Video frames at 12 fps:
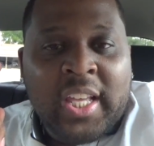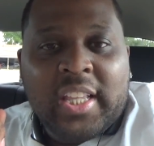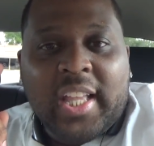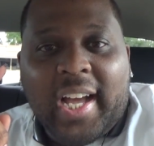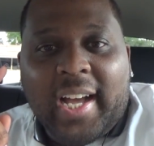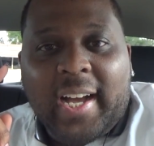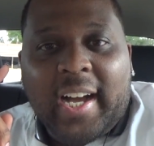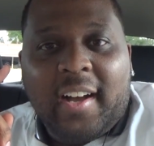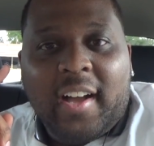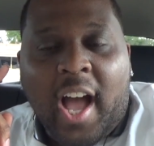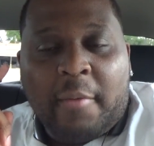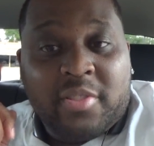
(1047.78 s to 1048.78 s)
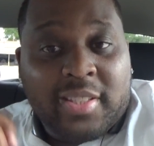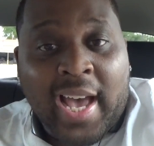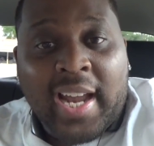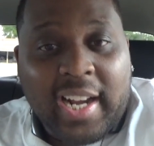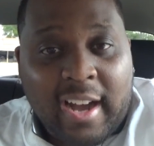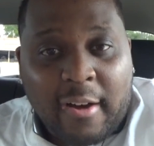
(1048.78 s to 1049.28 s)
I'm
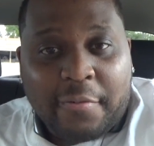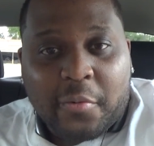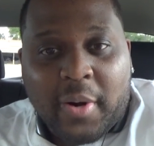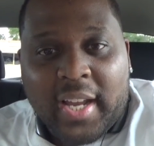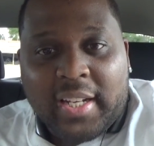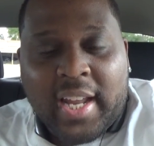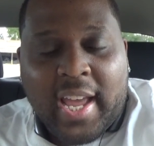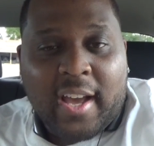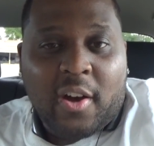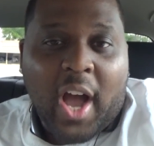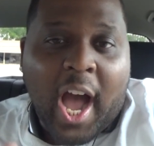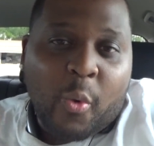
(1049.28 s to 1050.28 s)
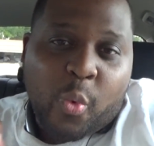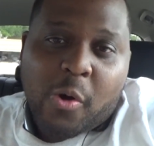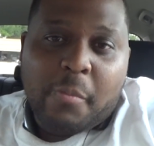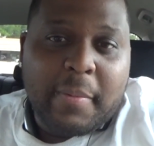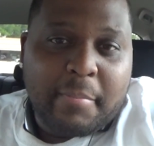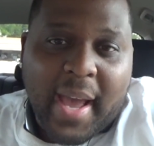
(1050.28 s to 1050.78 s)
signing off for right now. I
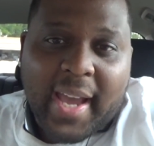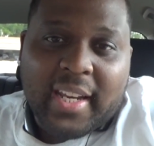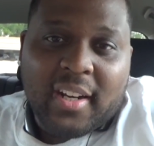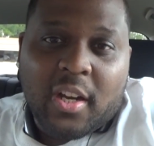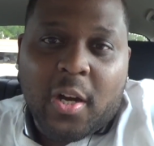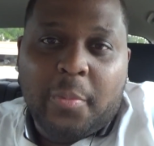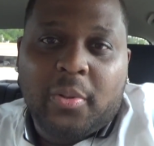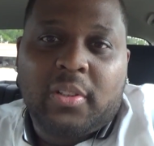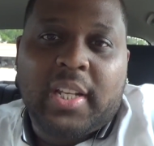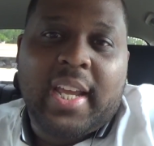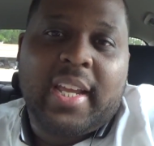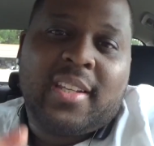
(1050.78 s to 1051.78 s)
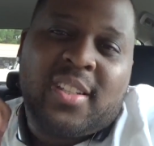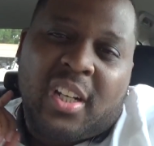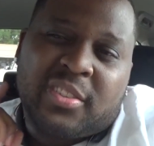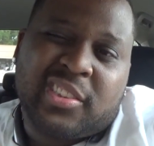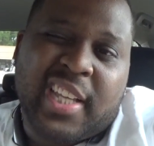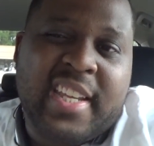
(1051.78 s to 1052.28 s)
will be back in a couple of days.
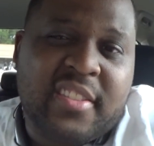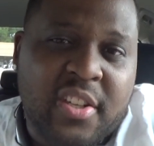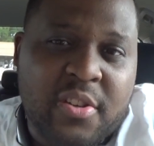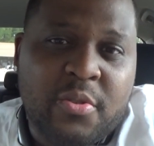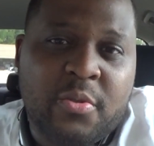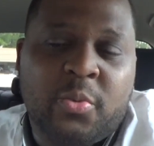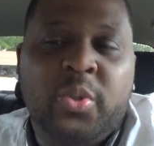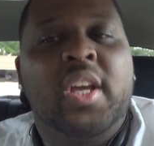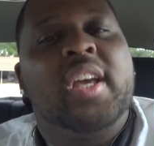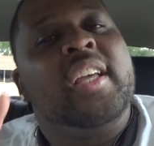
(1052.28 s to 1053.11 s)
Y'all stay tuned.